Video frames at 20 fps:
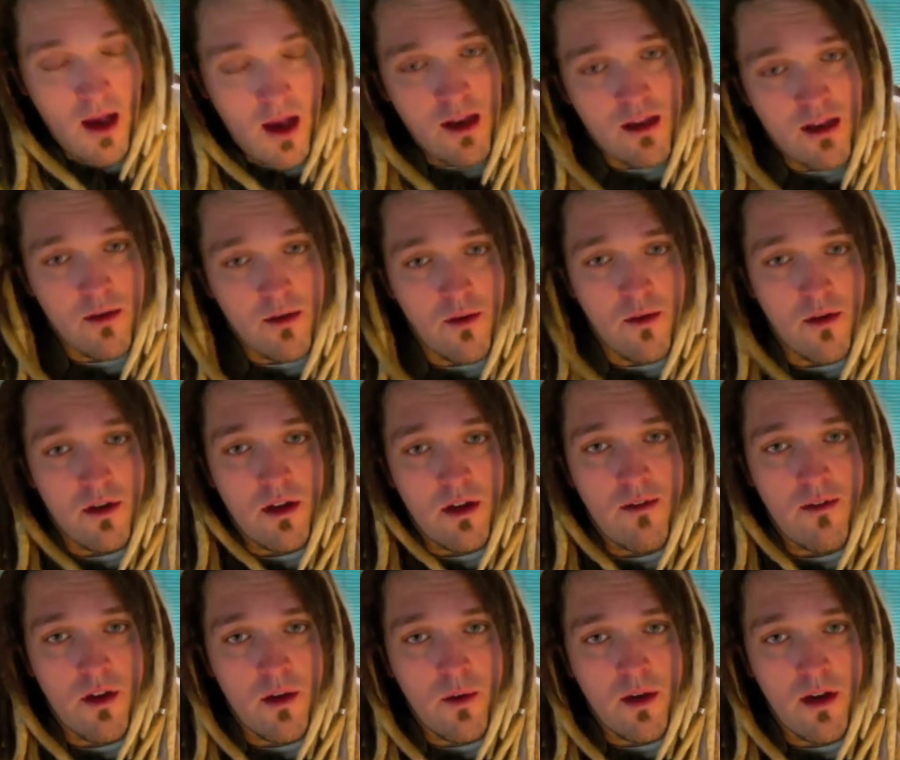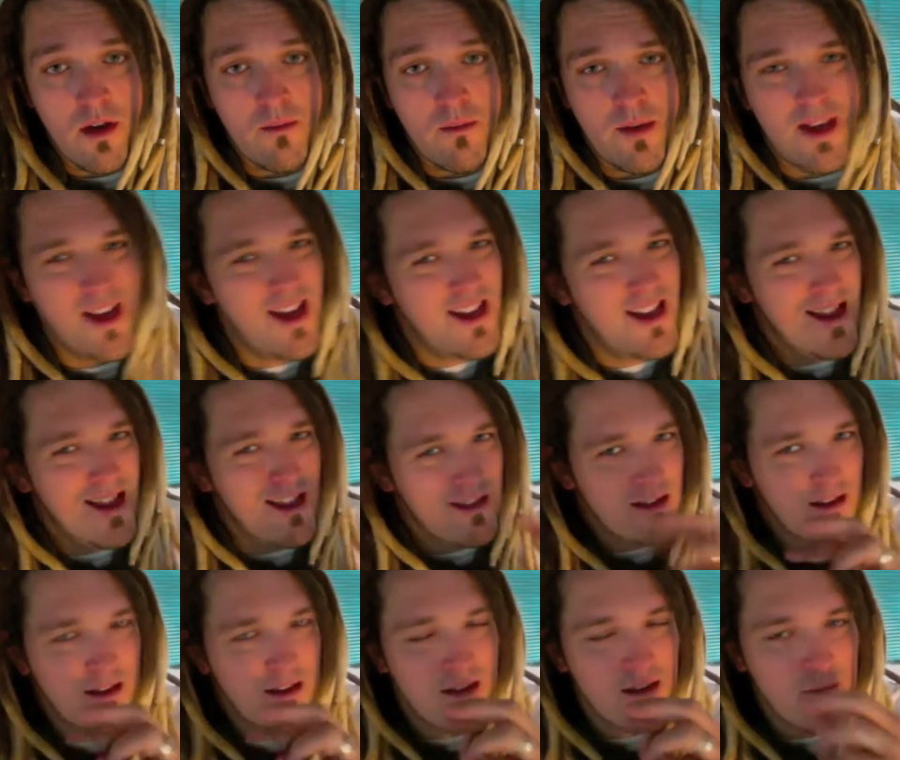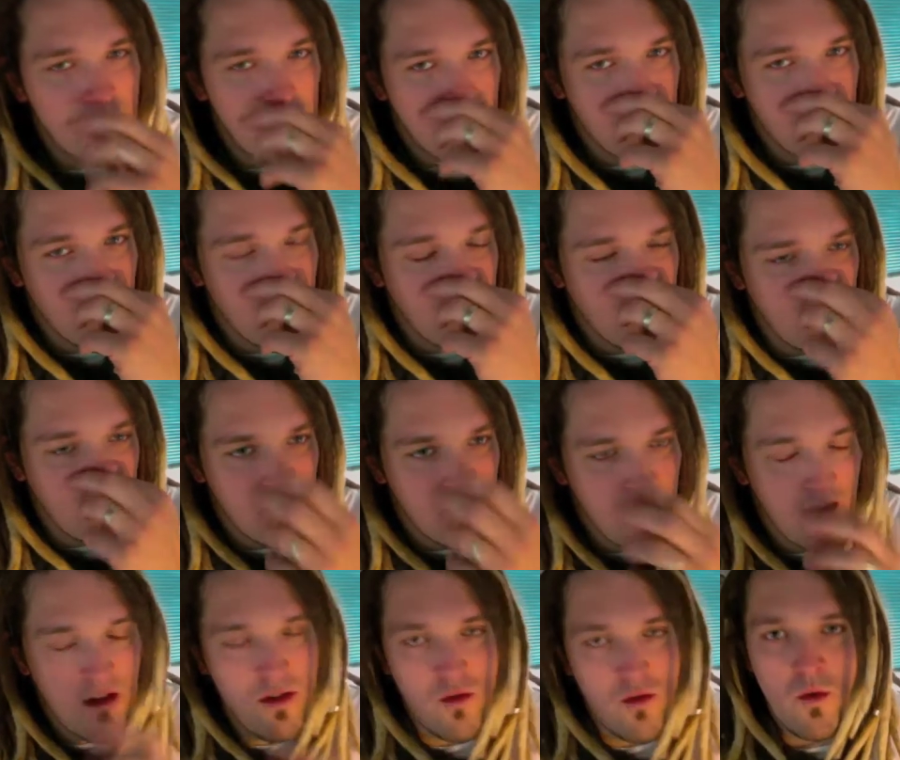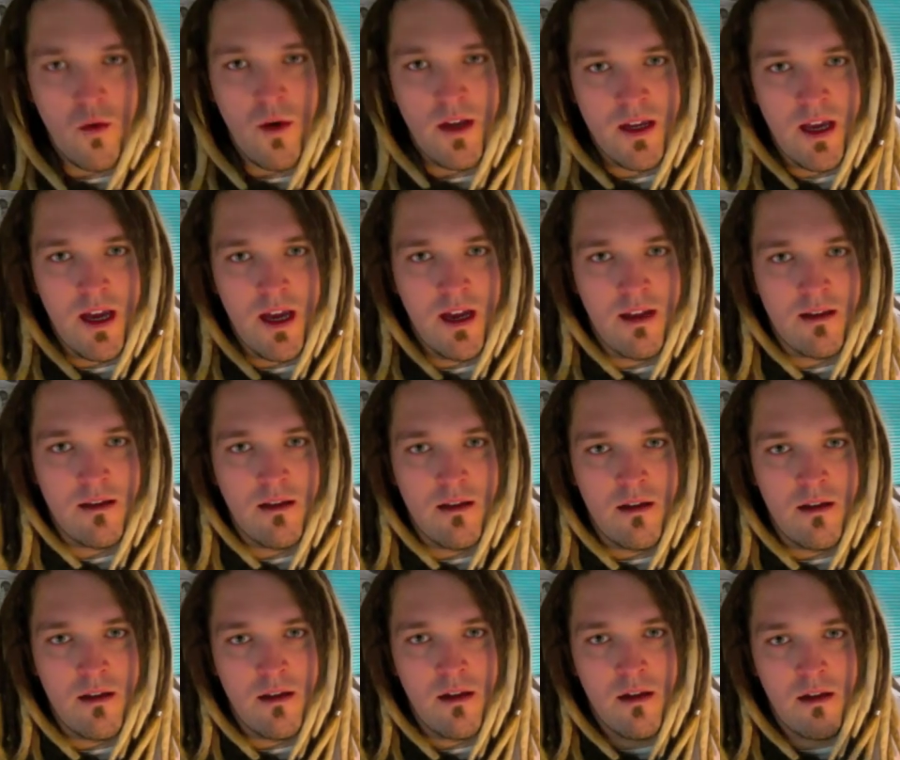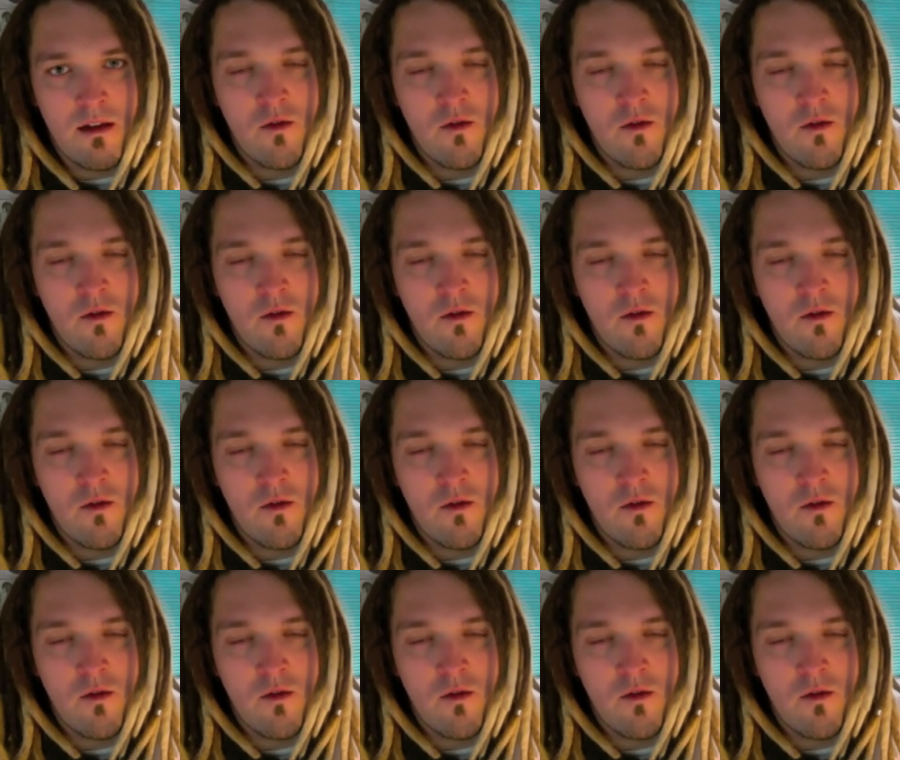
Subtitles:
And so I thought I'd give you a quick update and answer some of those questions that I always get asked